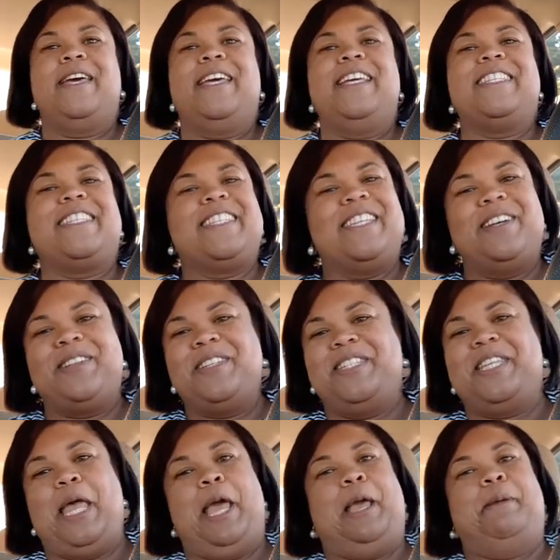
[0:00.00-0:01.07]
It's still the
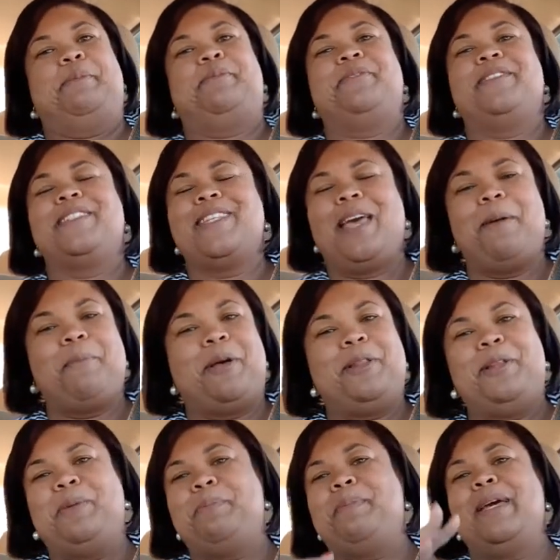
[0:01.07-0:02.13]
same, same
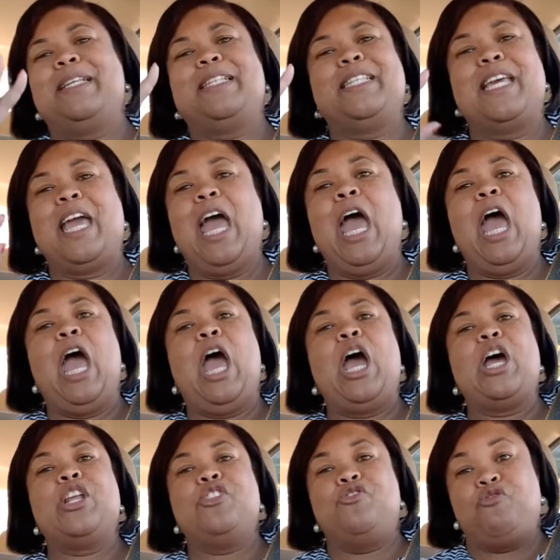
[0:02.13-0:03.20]
little messy
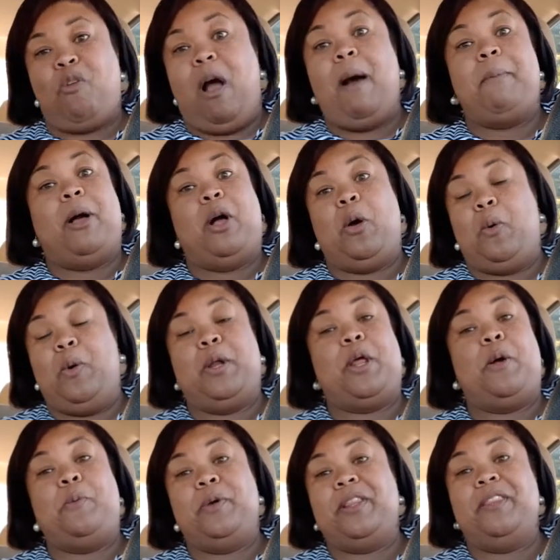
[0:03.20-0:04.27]
drama going
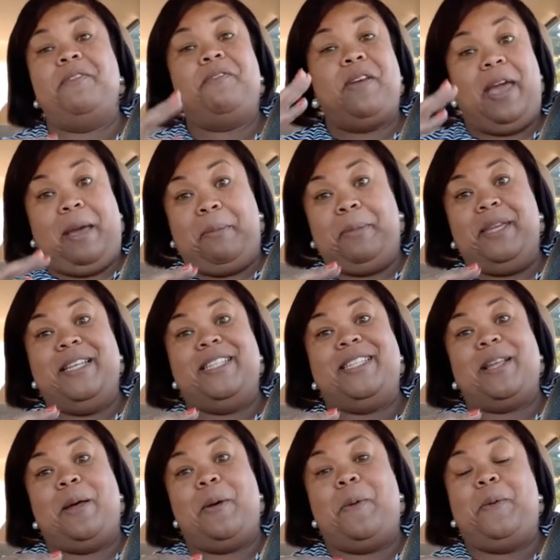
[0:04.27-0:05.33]
on with the family.
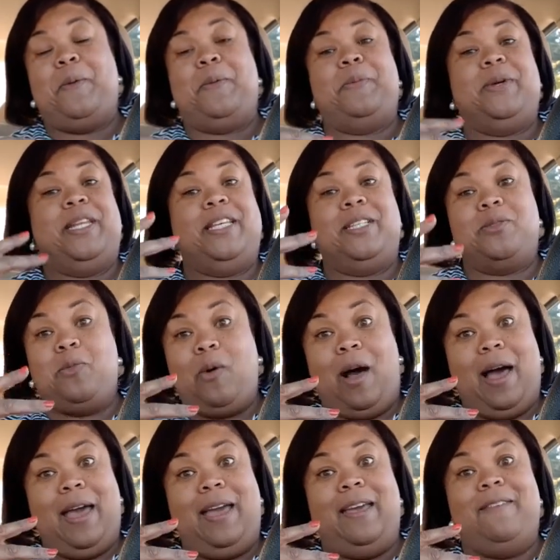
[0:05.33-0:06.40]
So with his
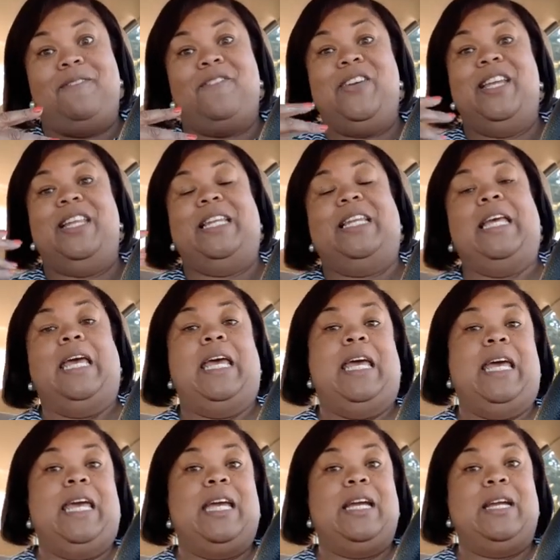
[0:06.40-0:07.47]
wife and
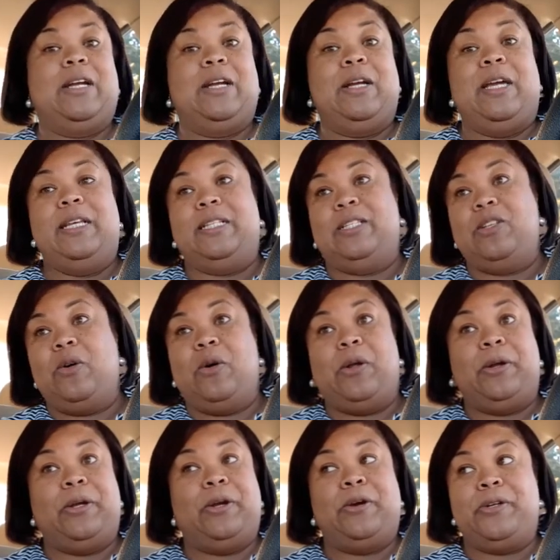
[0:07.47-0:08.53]
his
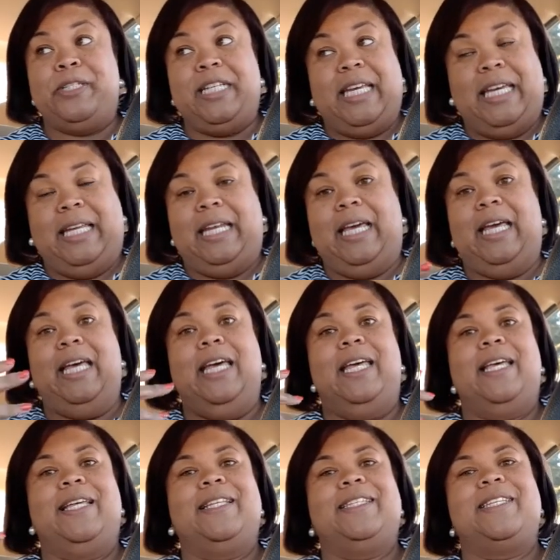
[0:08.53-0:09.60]
daughter
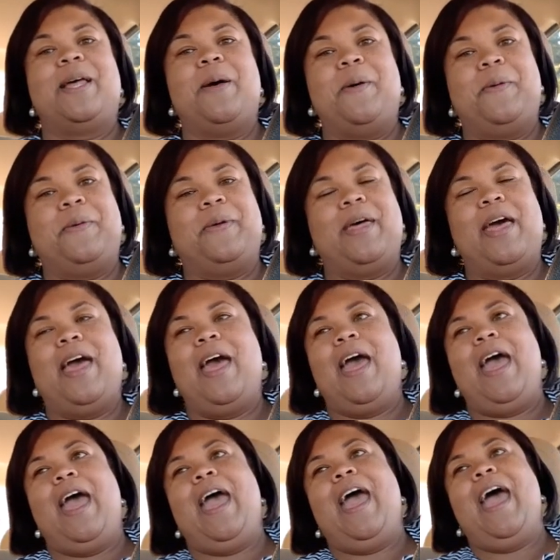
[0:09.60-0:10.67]
Curtina. And so
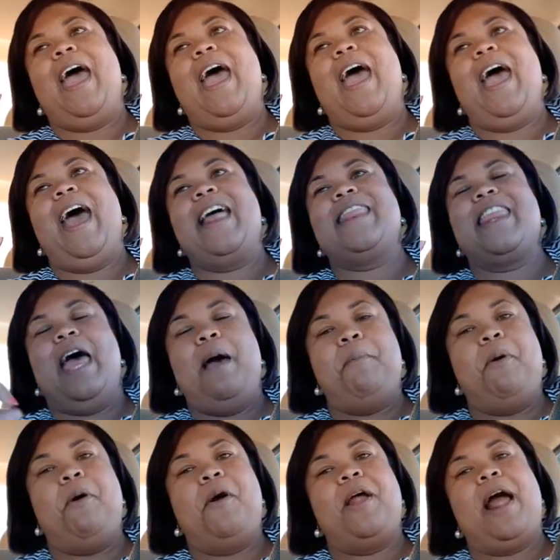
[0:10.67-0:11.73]
that
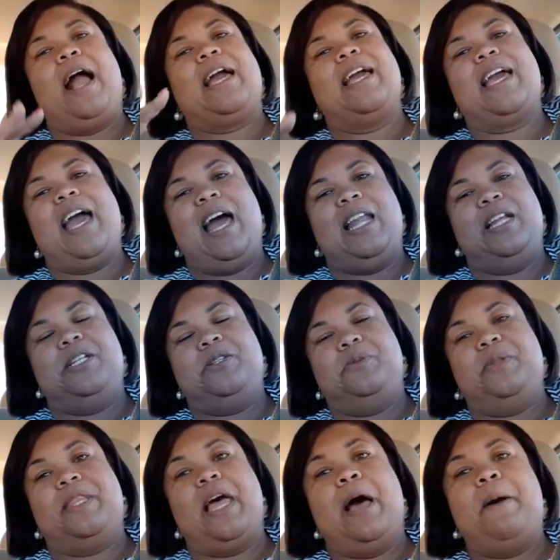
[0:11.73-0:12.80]
part I can kind of do
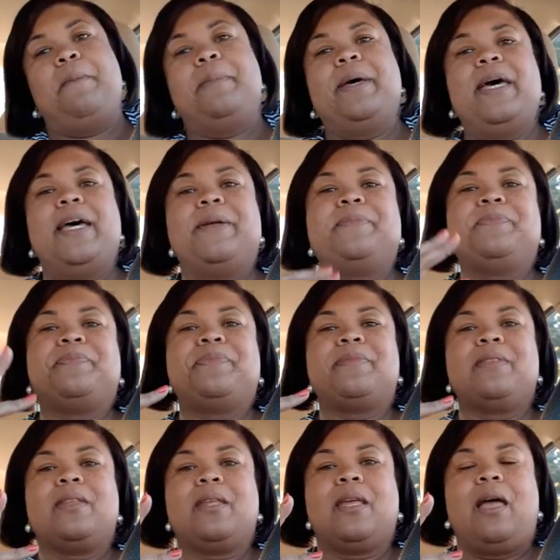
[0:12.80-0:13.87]
without. But
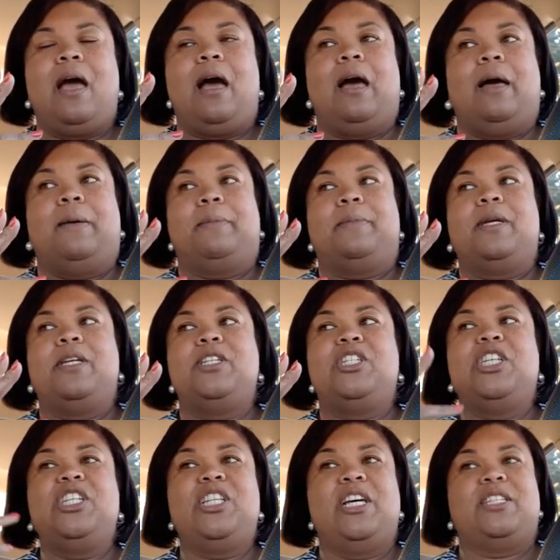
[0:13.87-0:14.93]
um,
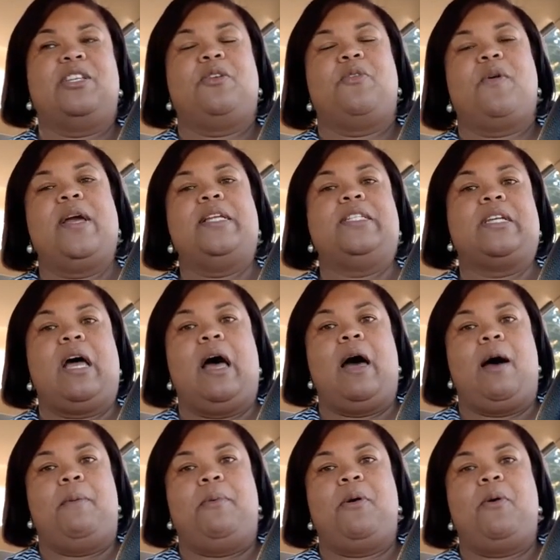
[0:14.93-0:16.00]
she does a great
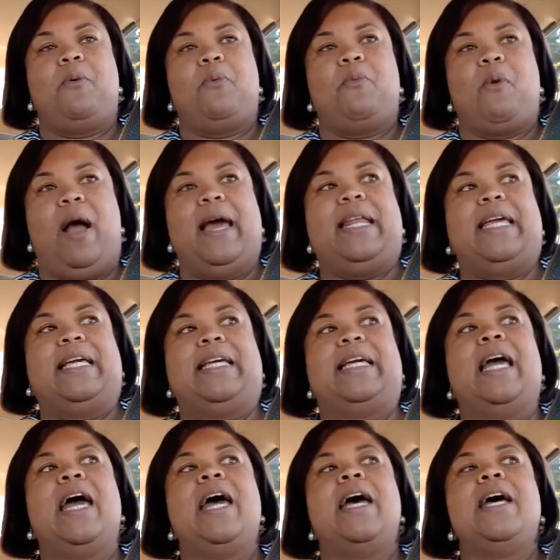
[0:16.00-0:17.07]
job writing
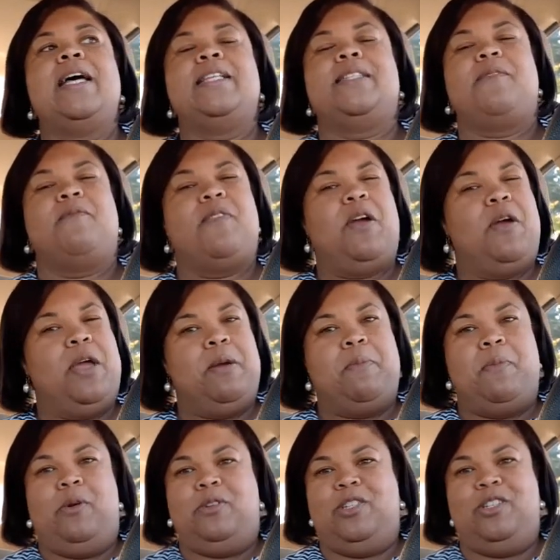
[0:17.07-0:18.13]
some very
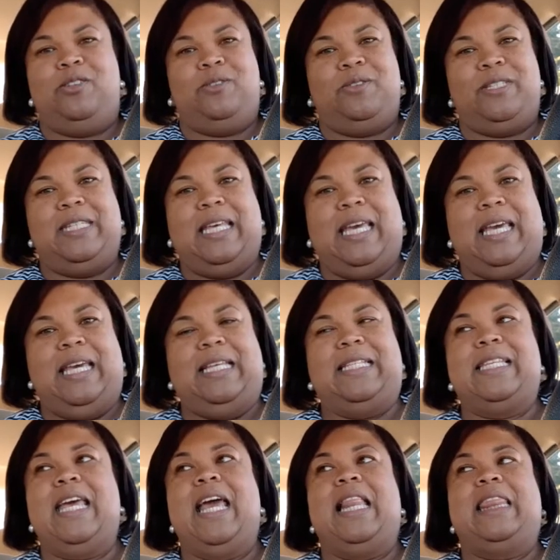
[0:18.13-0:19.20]
emotional
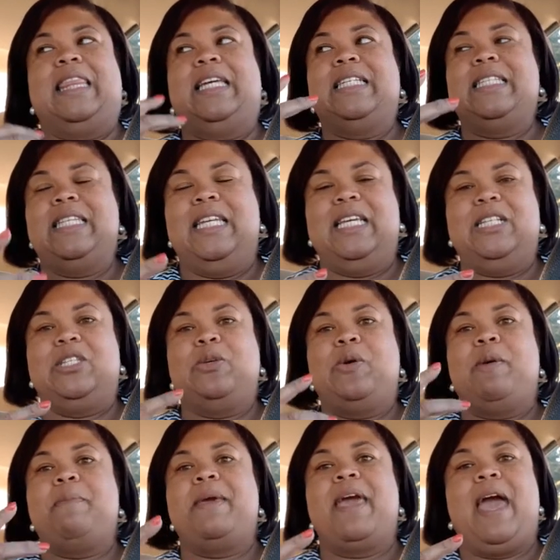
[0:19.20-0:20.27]
scenes and listening to
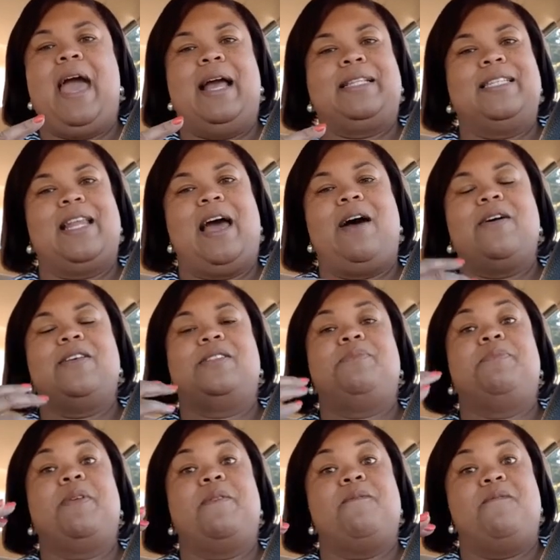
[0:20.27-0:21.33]
it being acted out has
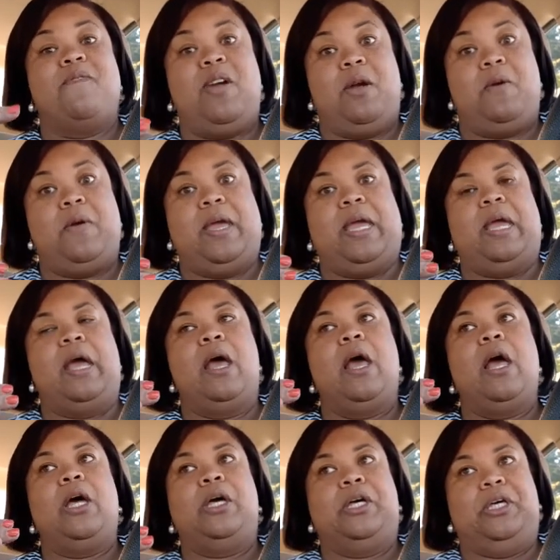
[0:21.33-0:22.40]
been very
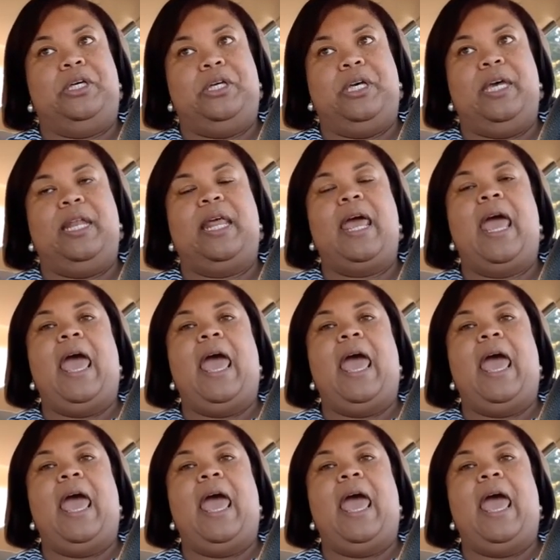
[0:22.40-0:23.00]
good.